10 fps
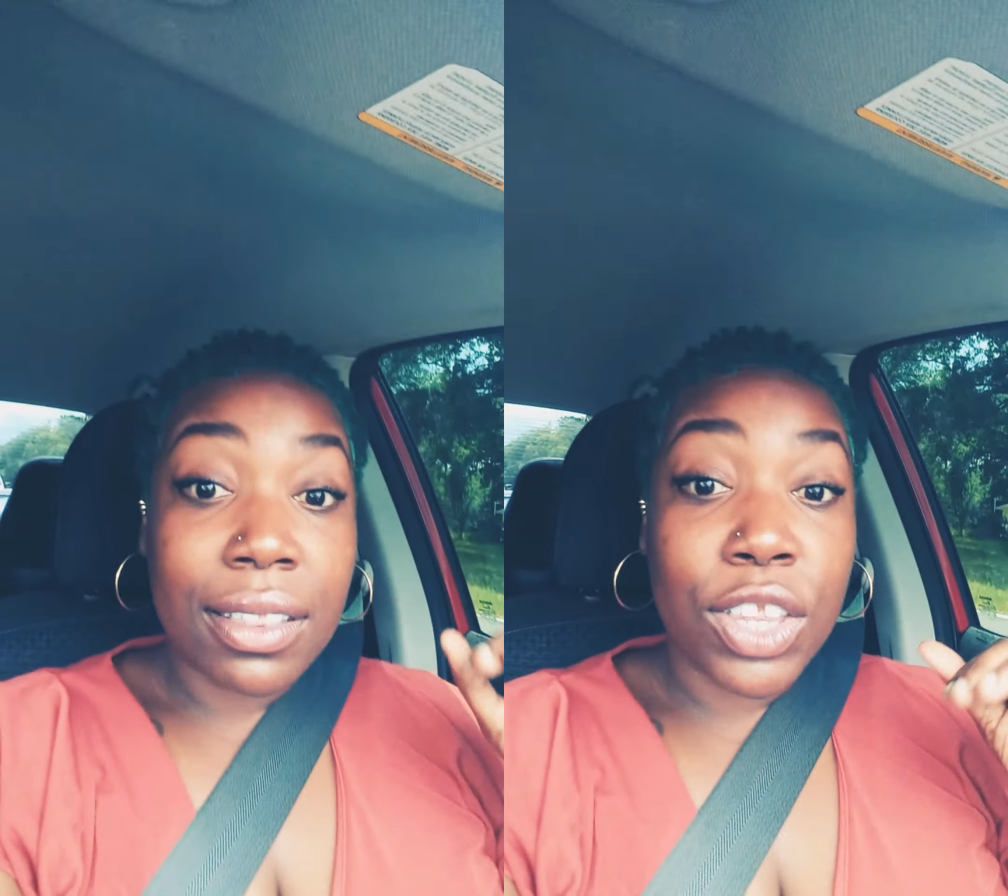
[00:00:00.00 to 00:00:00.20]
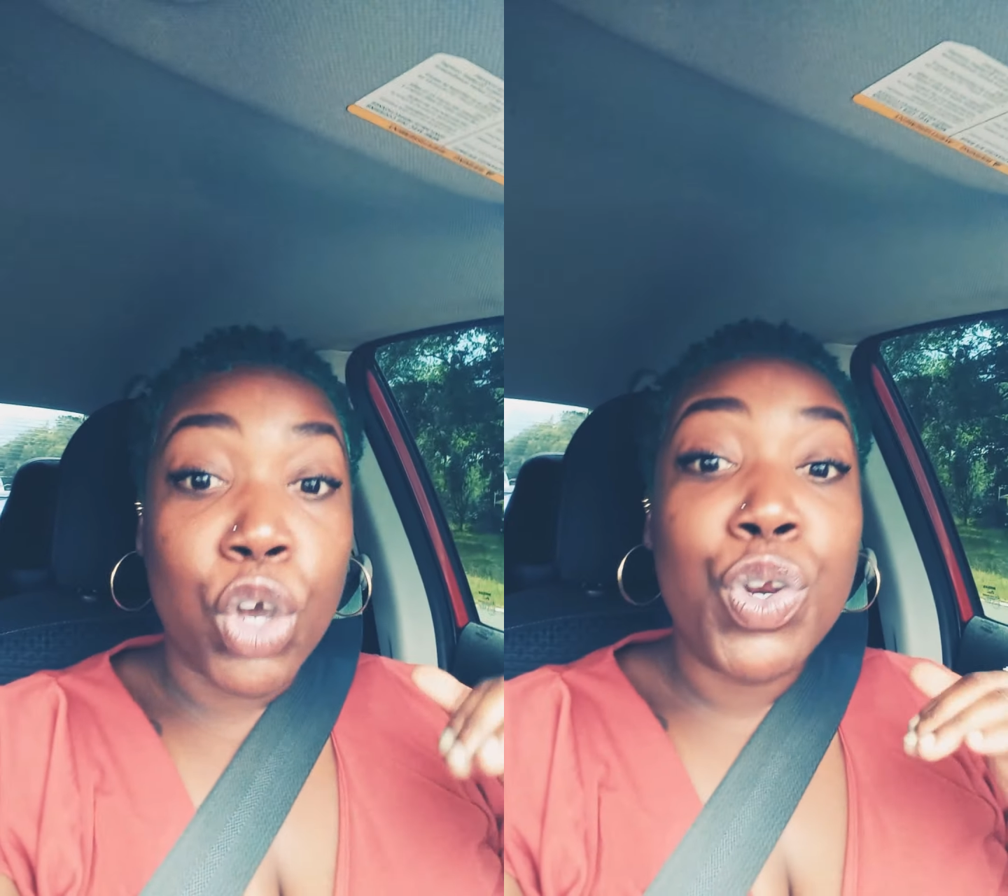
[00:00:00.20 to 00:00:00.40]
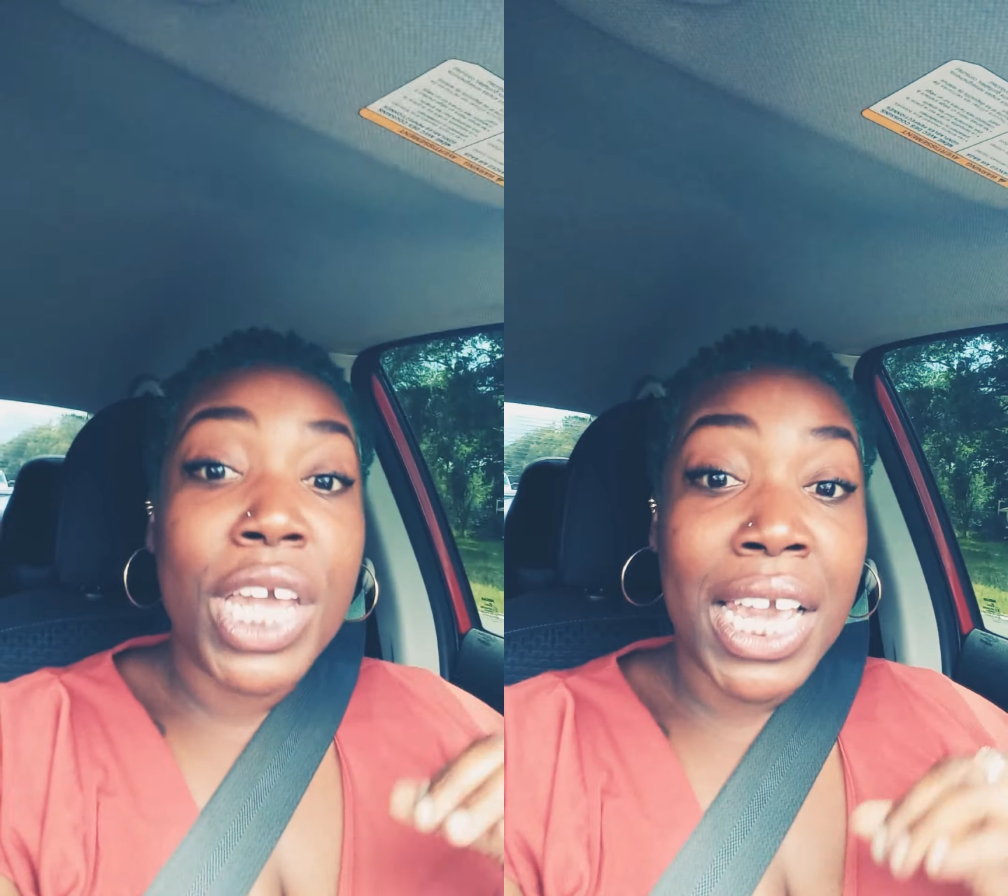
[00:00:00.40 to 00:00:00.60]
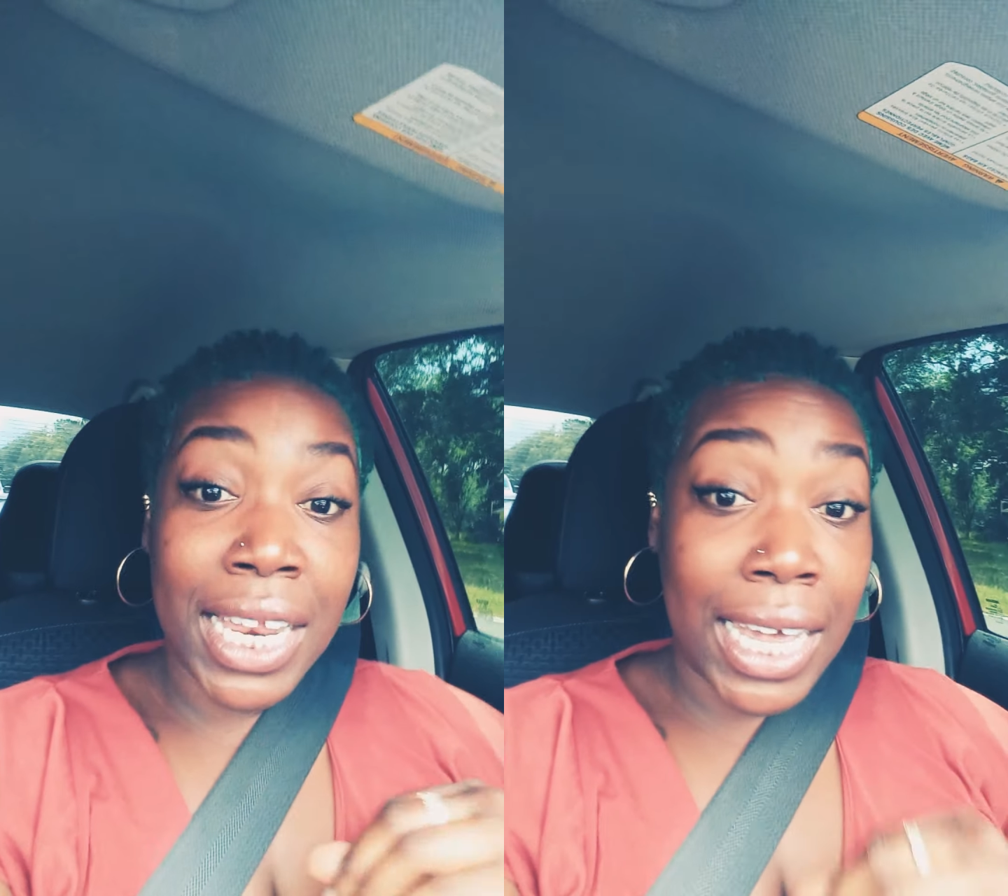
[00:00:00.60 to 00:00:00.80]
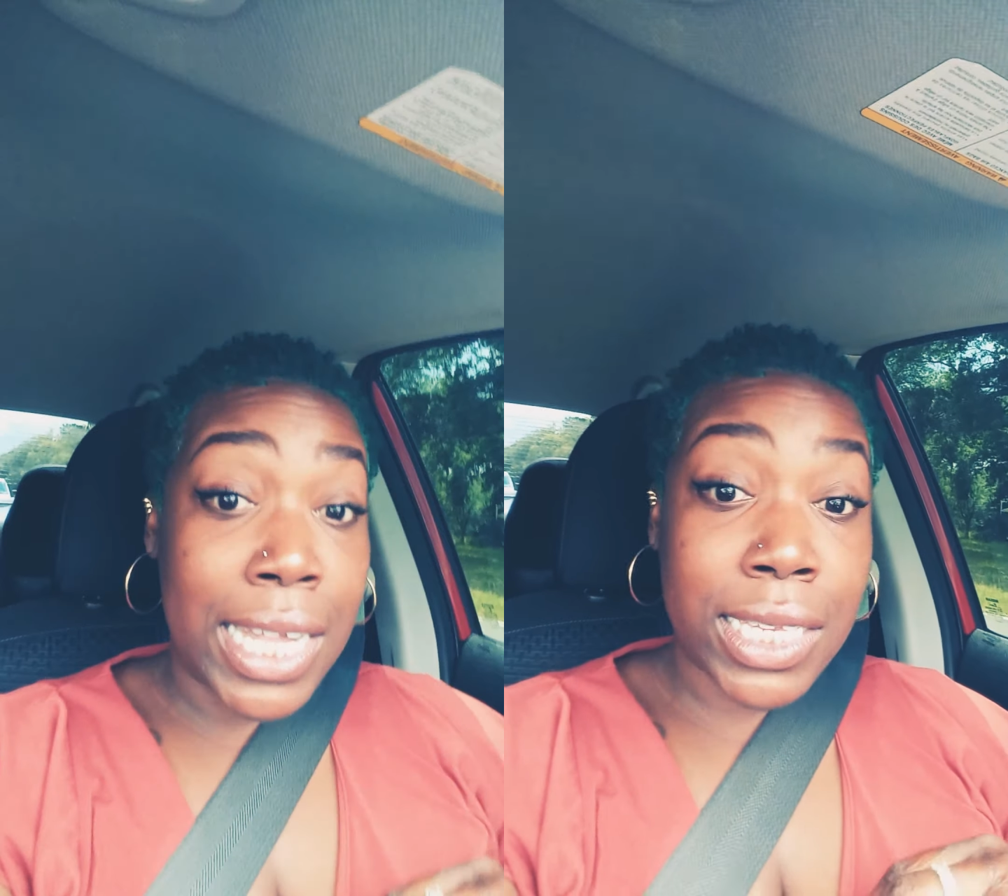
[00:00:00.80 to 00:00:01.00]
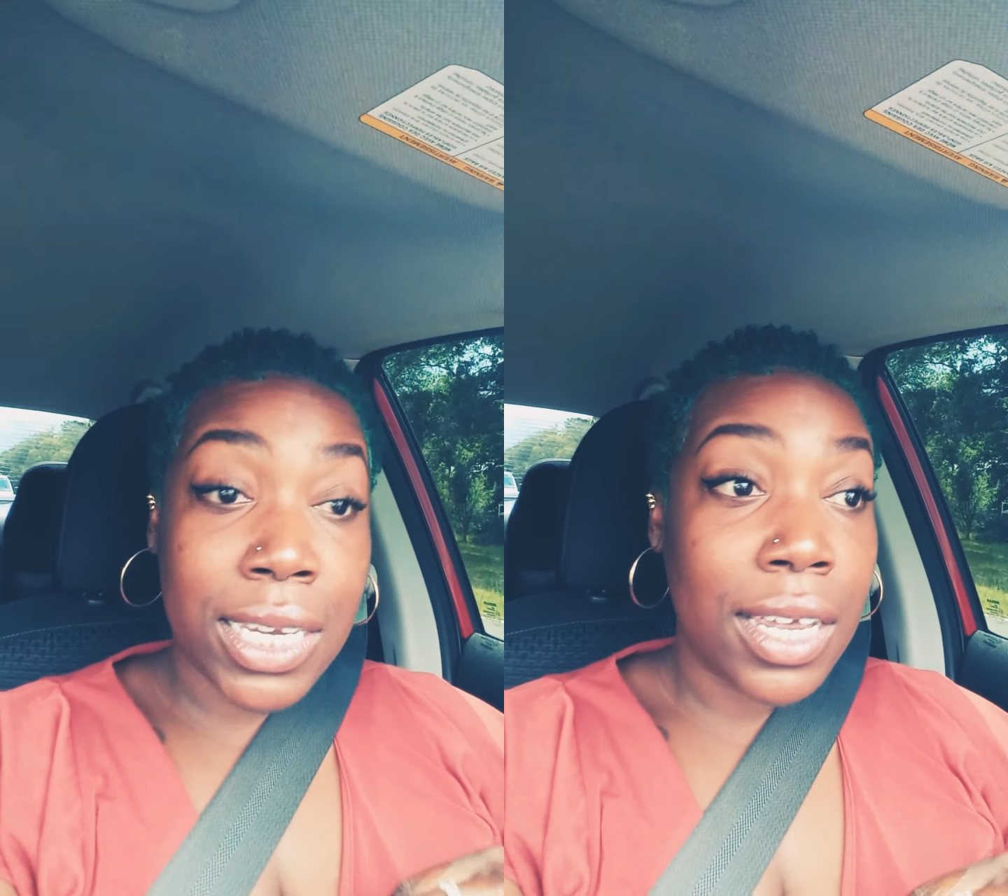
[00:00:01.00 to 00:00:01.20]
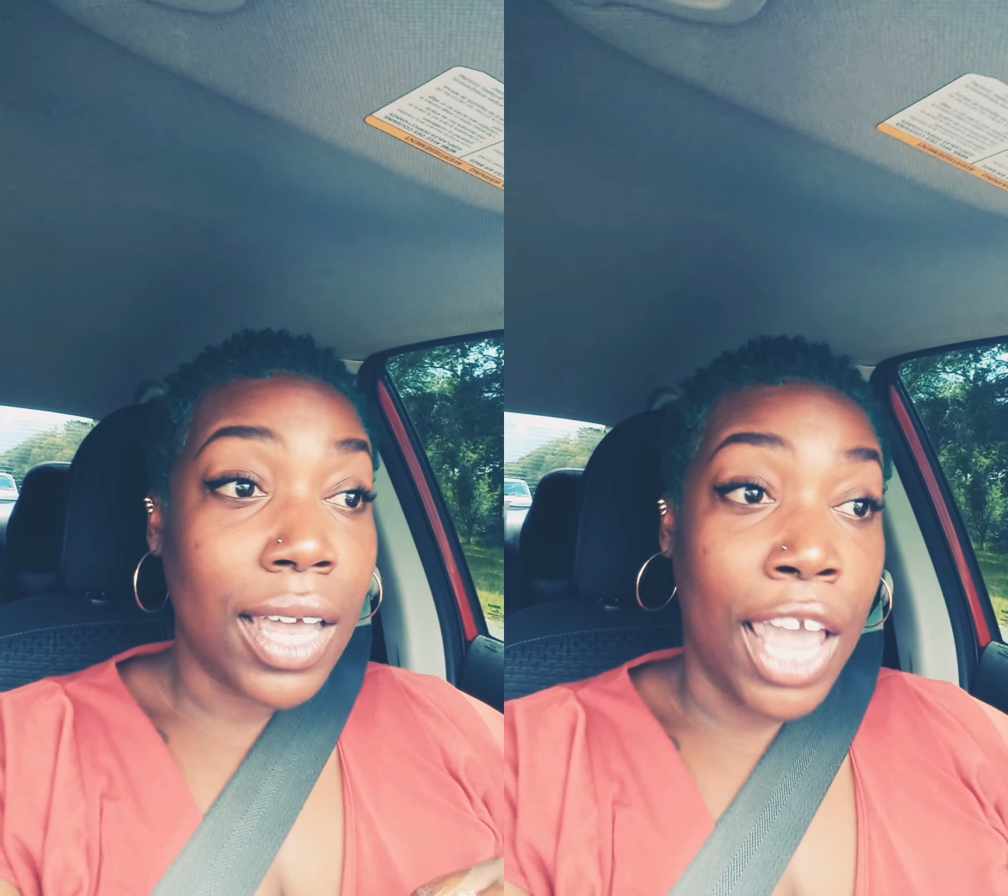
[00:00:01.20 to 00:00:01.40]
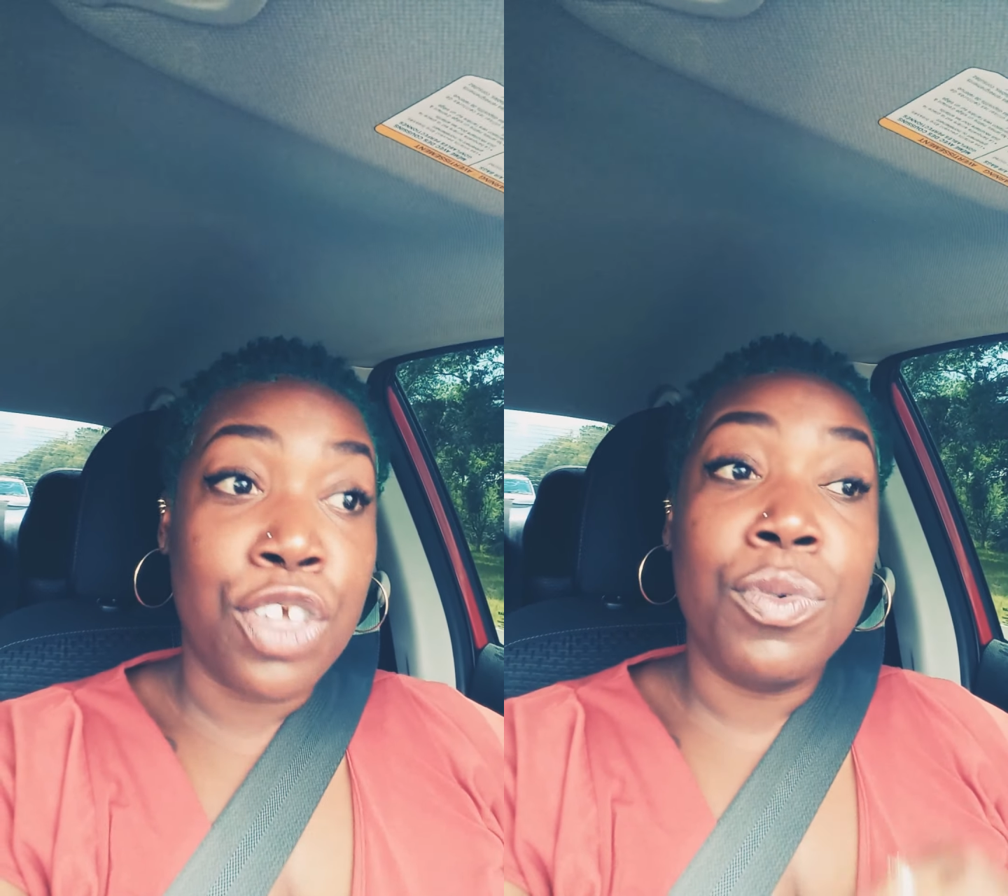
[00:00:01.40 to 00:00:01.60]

You need it. And